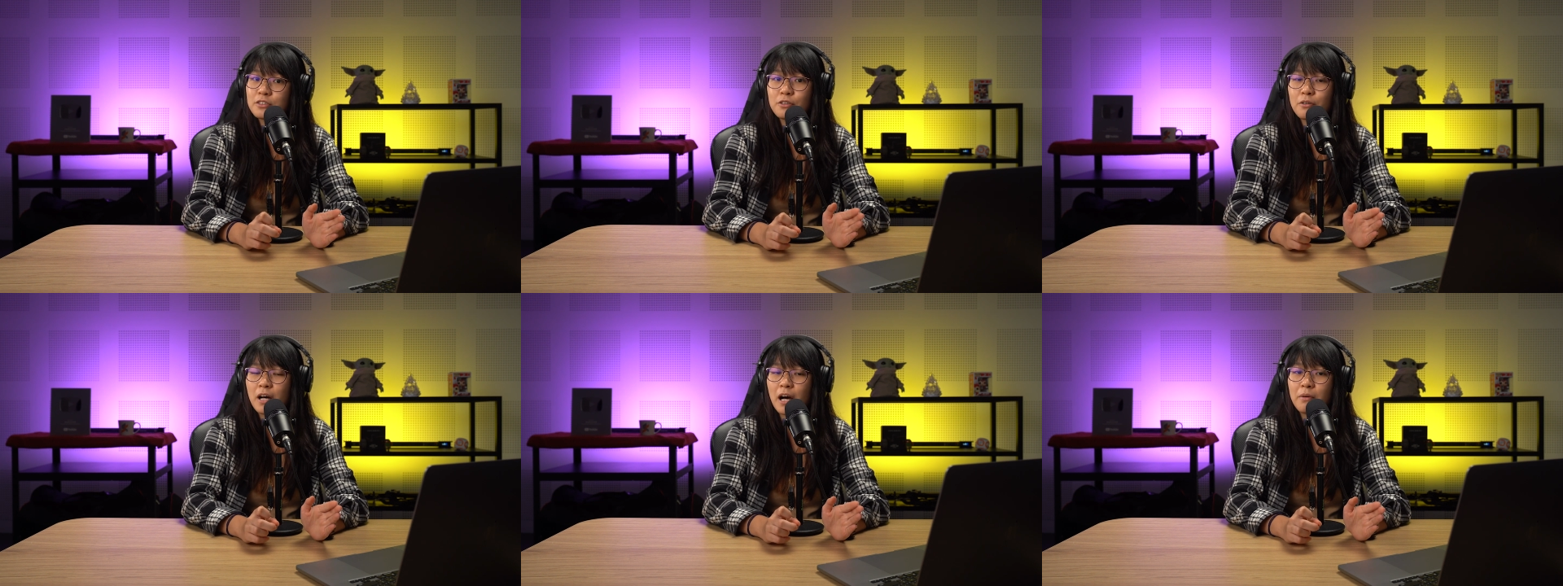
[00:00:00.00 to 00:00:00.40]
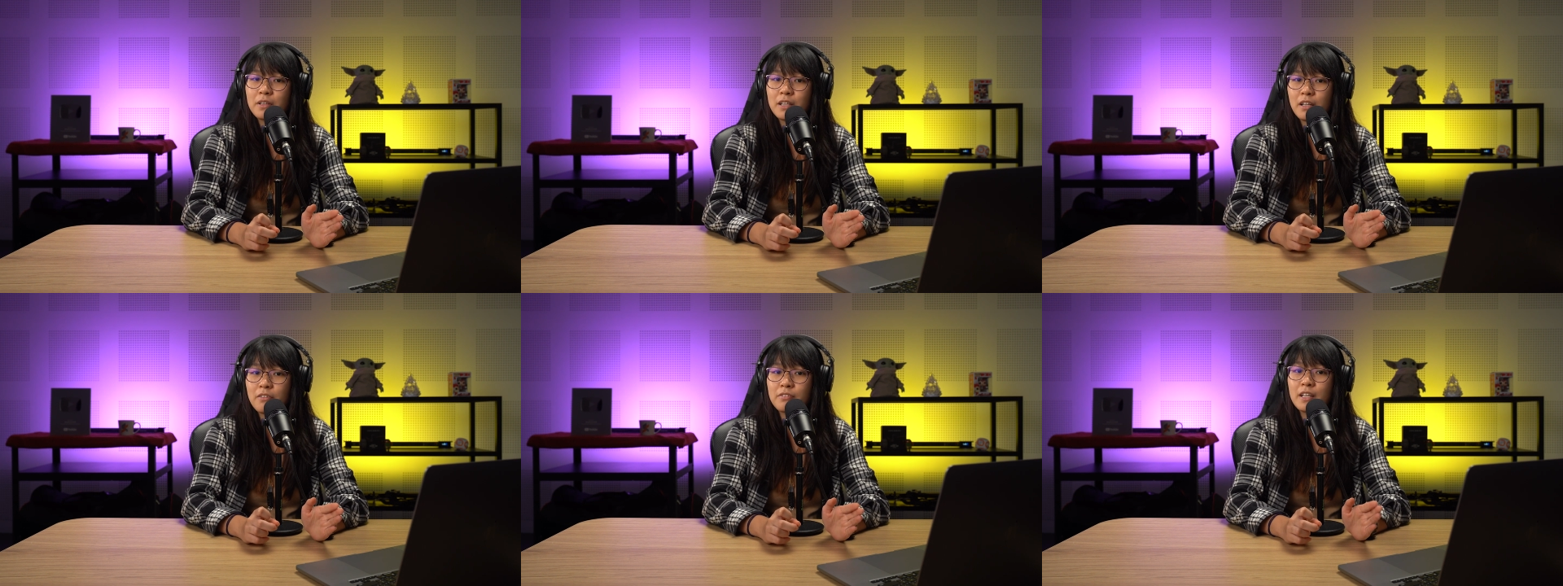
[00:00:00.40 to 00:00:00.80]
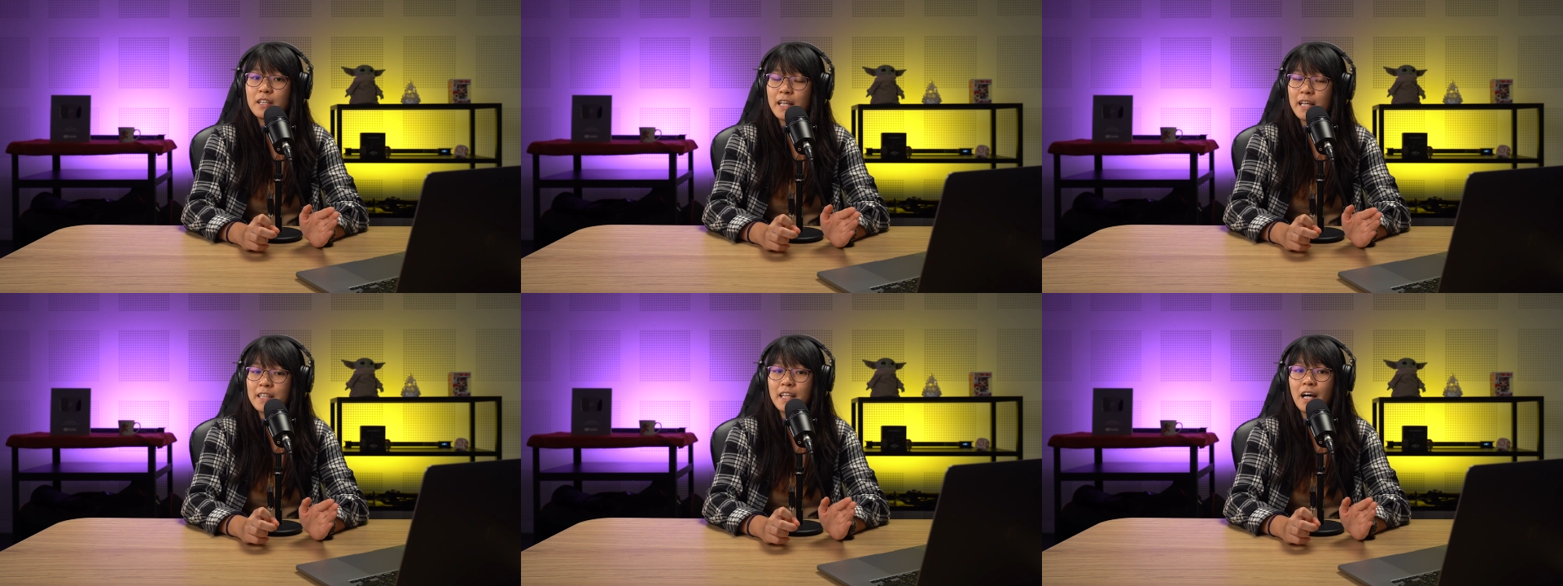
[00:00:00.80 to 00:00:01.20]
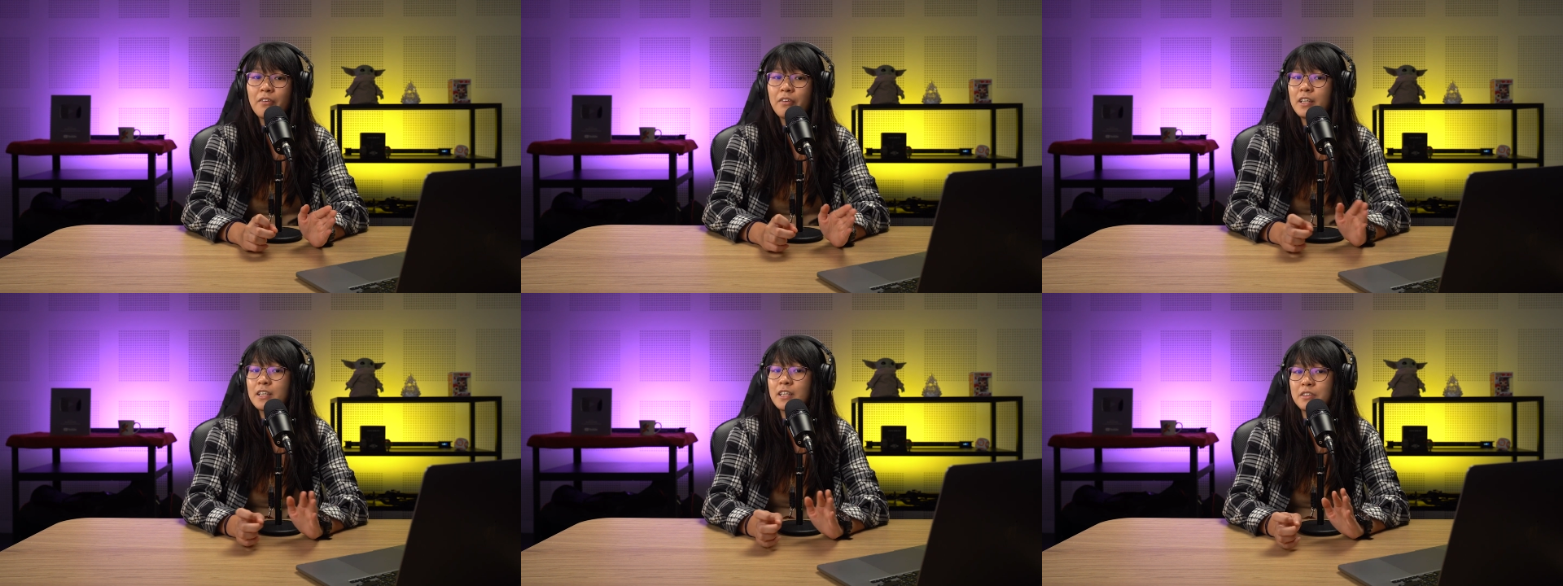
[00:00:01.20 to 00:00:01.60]
so I will leave the link
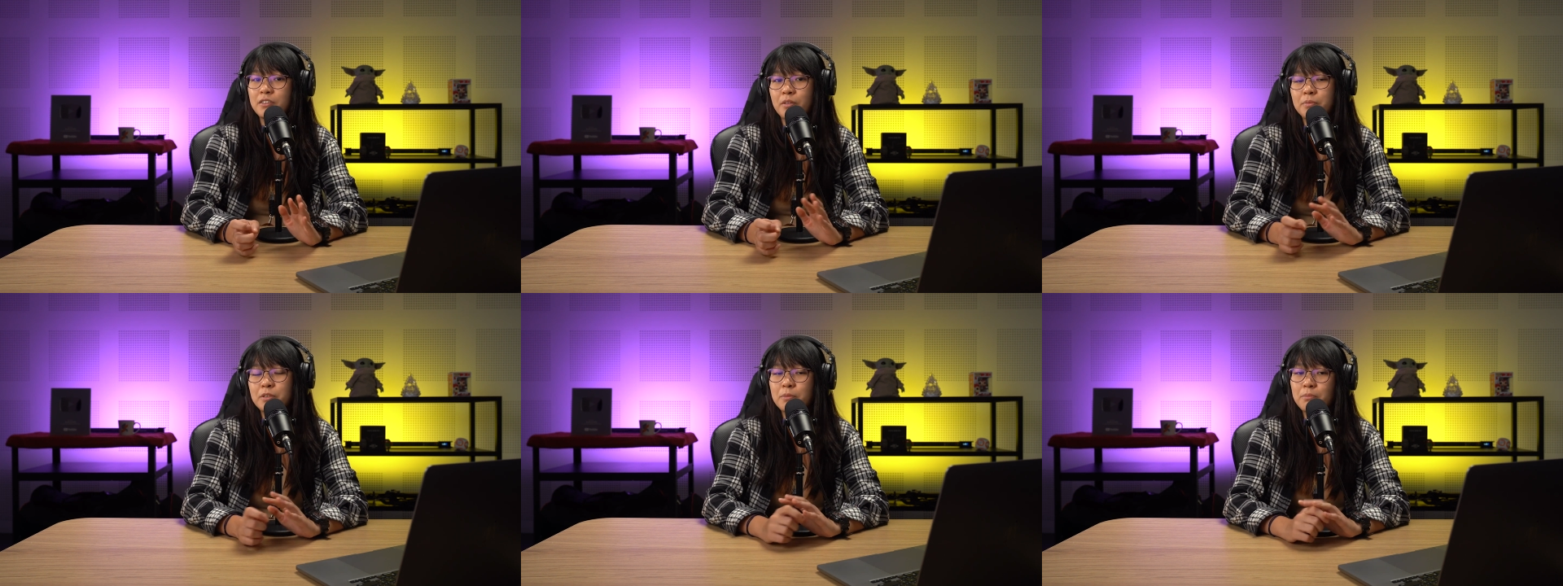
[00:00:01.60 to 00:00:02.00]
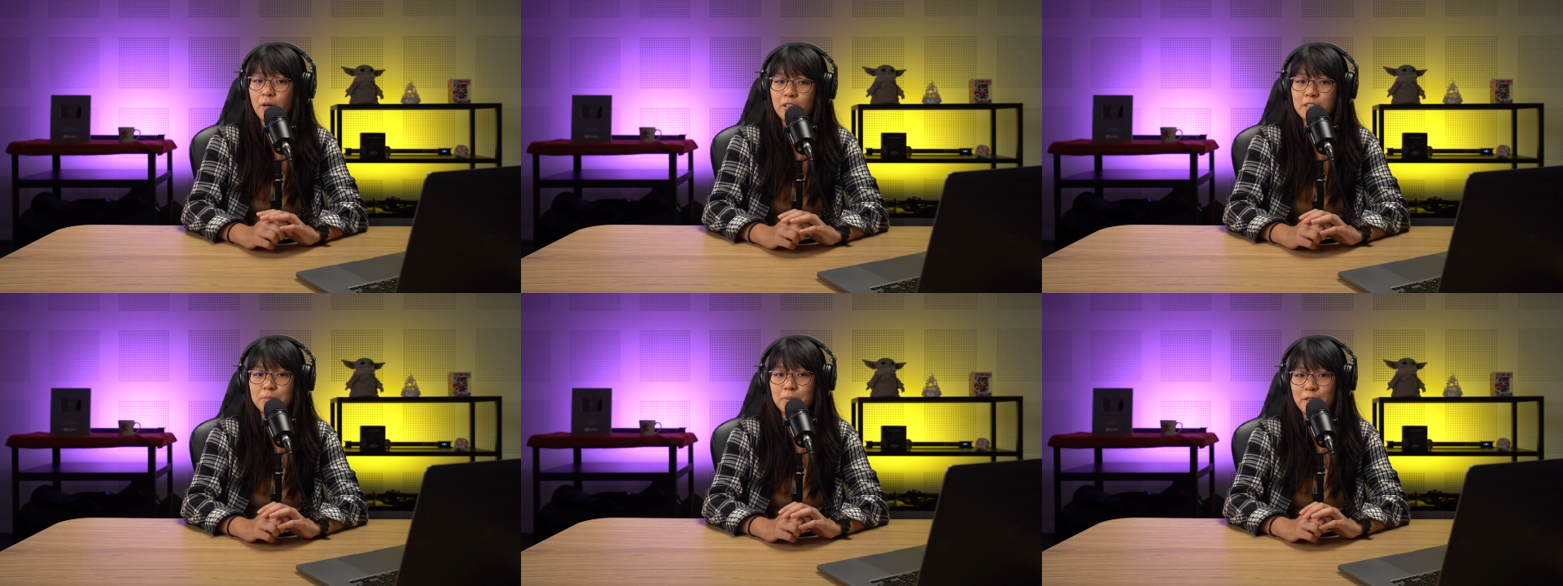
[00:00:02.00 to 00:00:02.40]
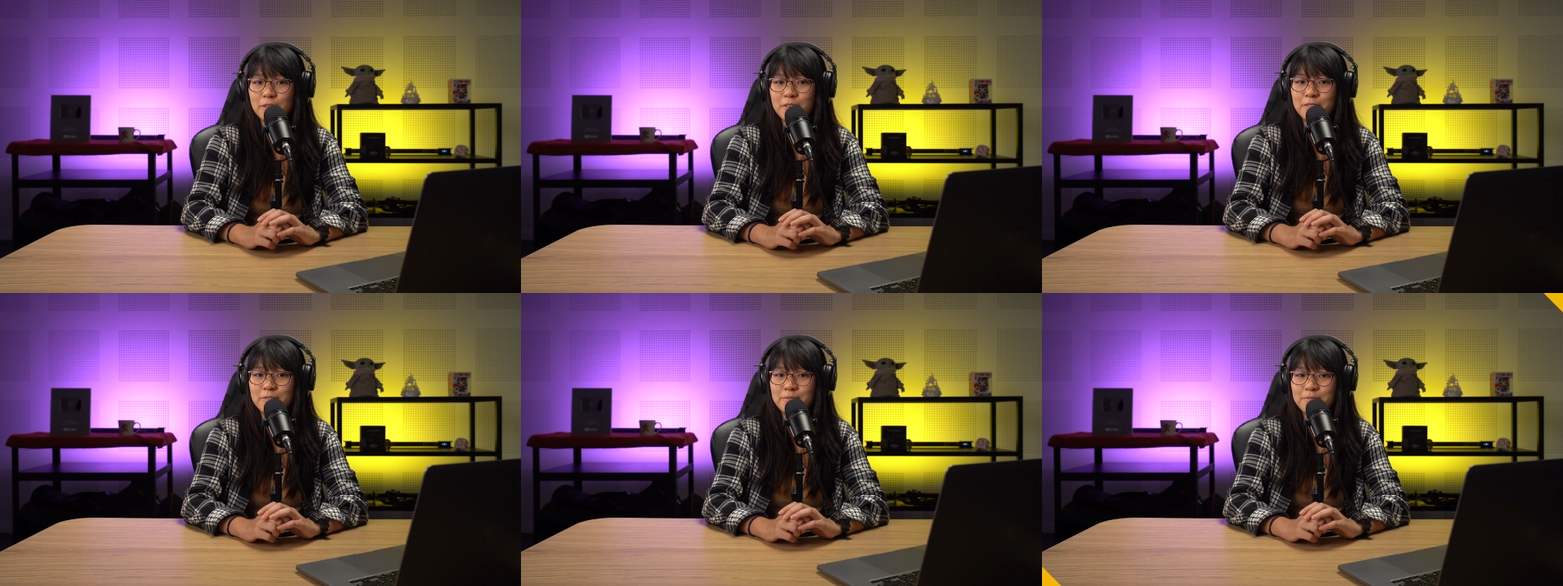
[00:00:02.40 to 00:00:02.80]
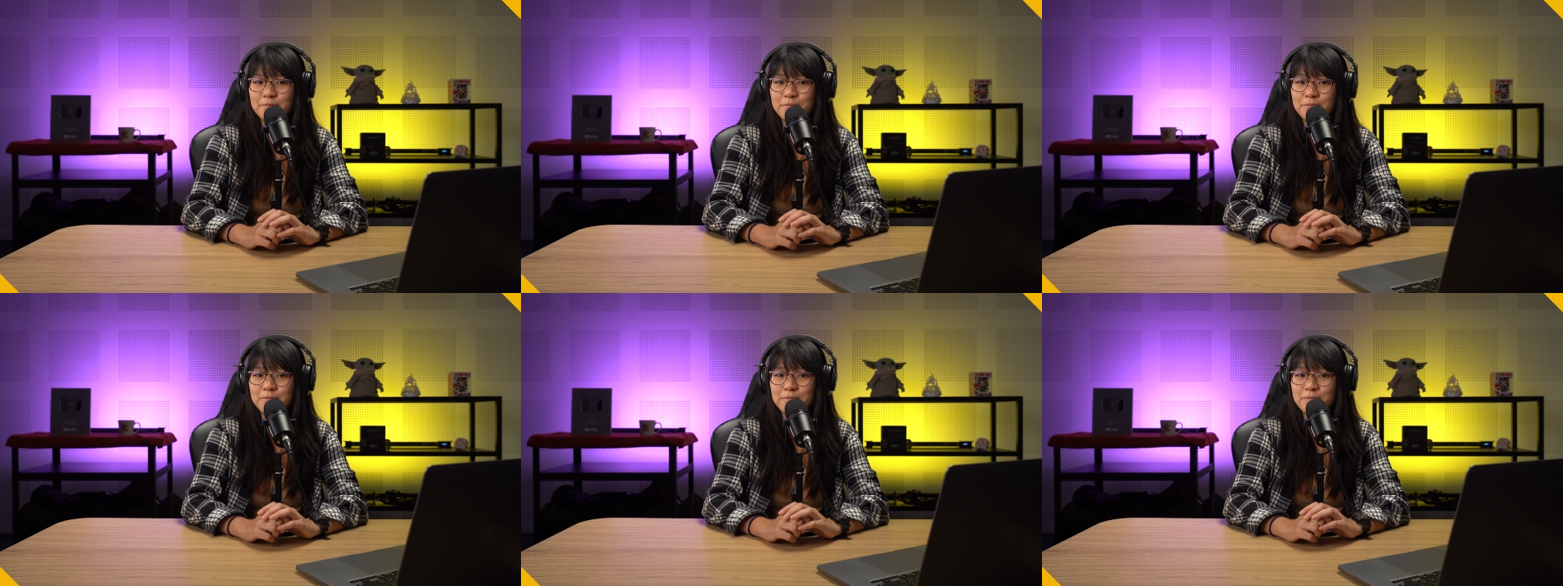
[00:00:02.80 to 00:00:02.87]
down in the description box below.